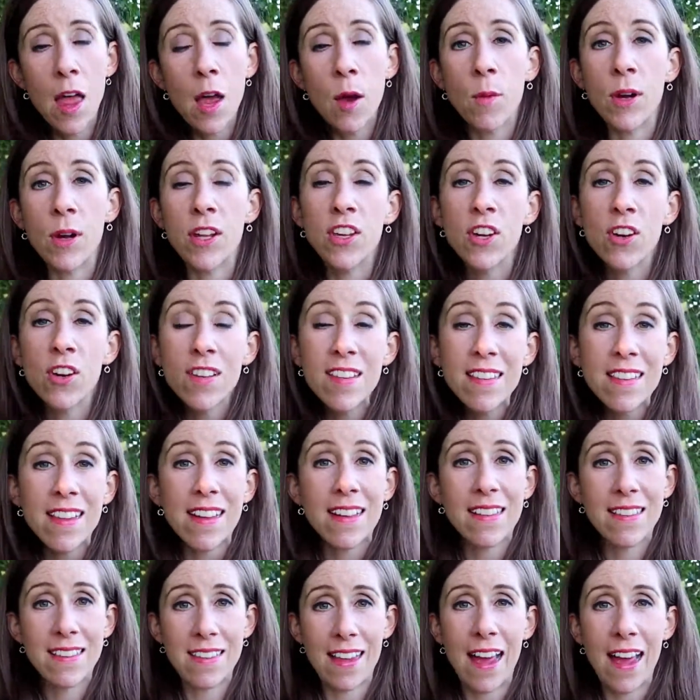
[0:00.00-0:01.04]
When your
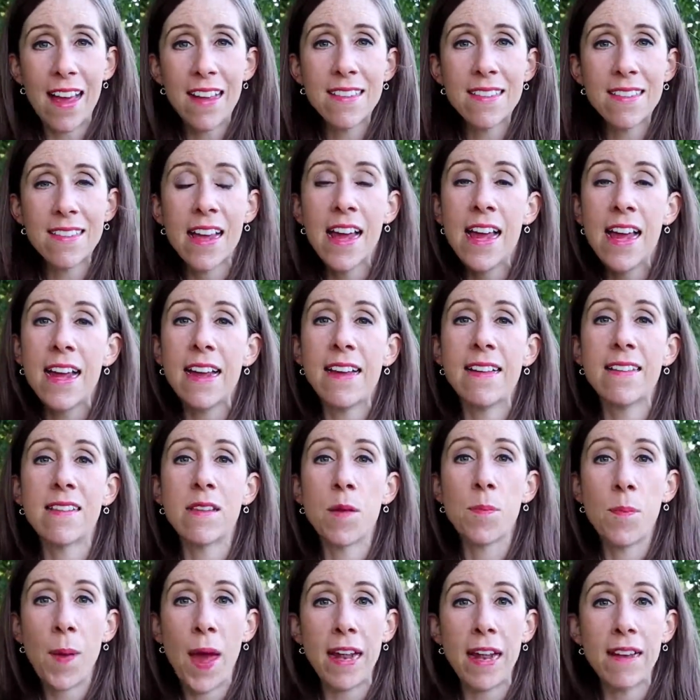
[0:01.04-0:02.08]
success is
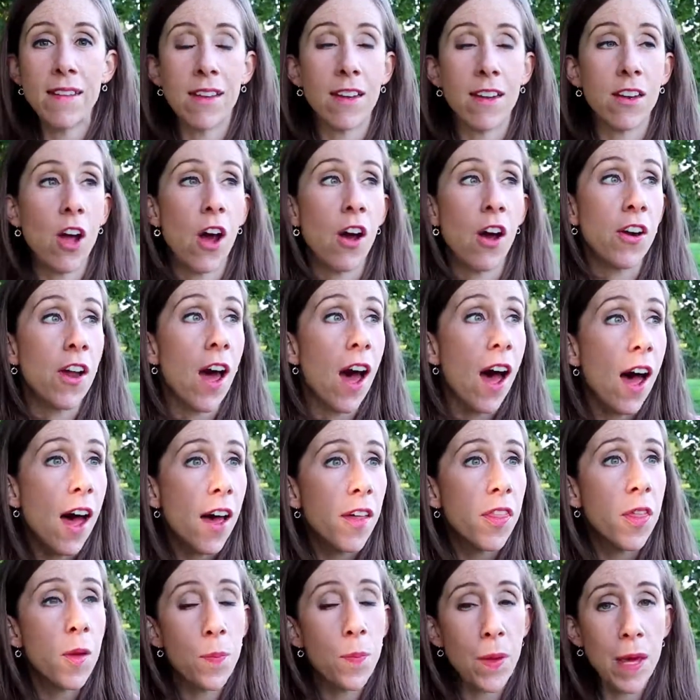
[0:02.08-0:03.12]
dependent on
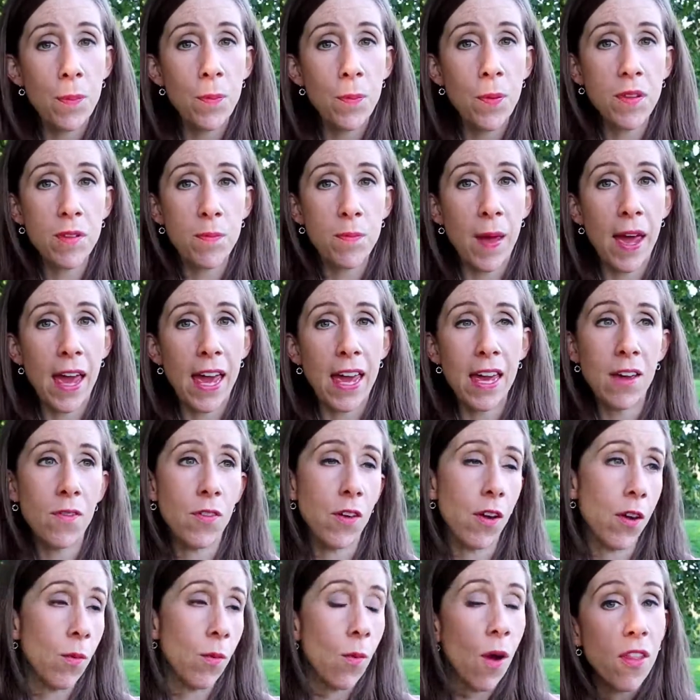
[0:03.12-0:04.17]
other people's
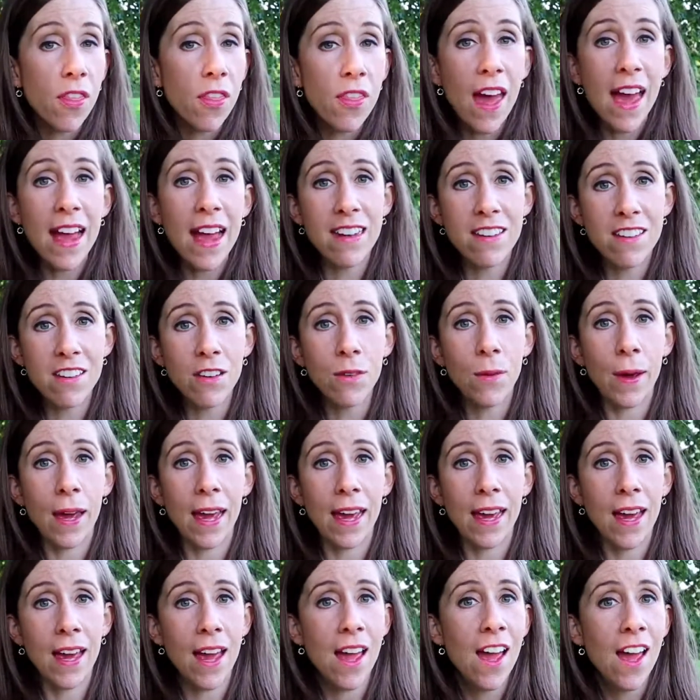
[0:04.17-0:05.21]
behavior and what they're
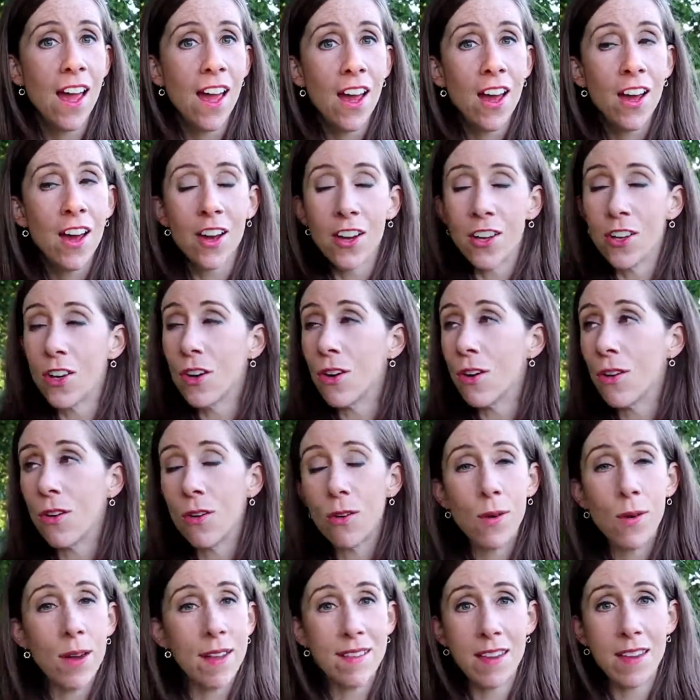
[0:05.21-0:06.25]
doing, you're
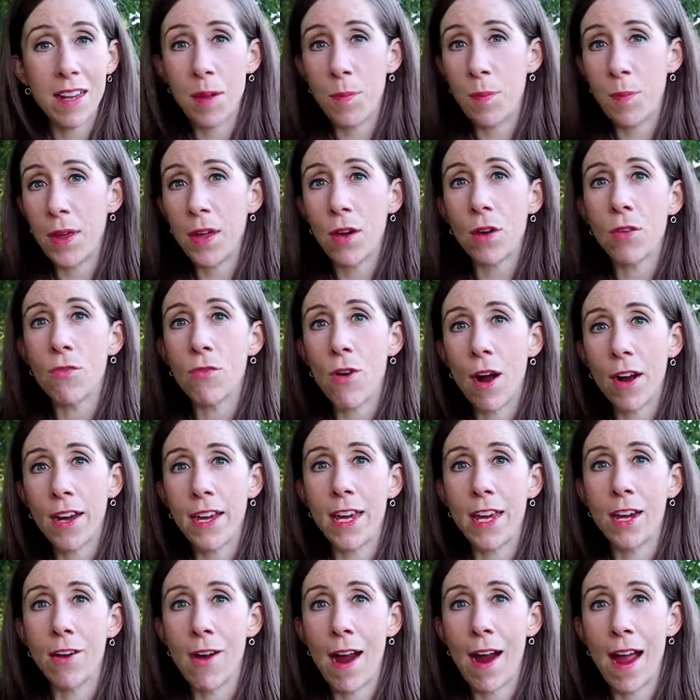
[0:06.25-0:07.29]
always going to be on
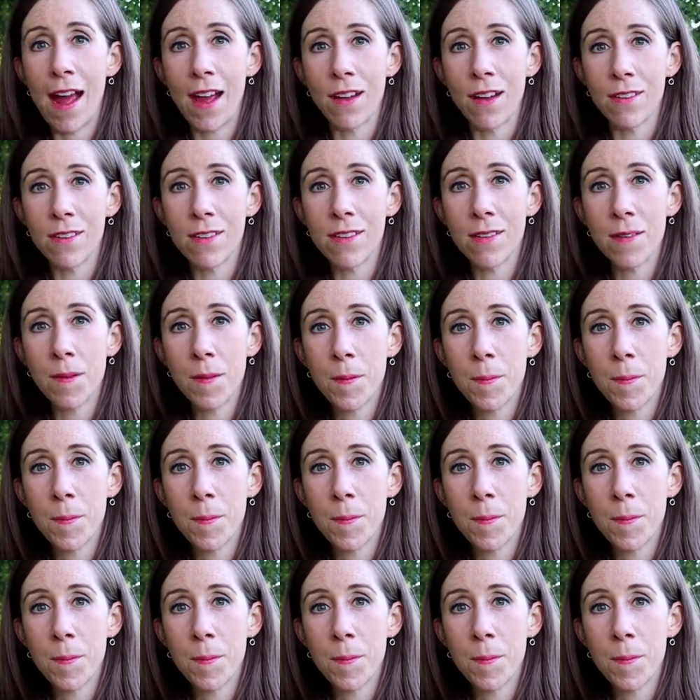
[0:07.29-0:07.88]
rocky ground.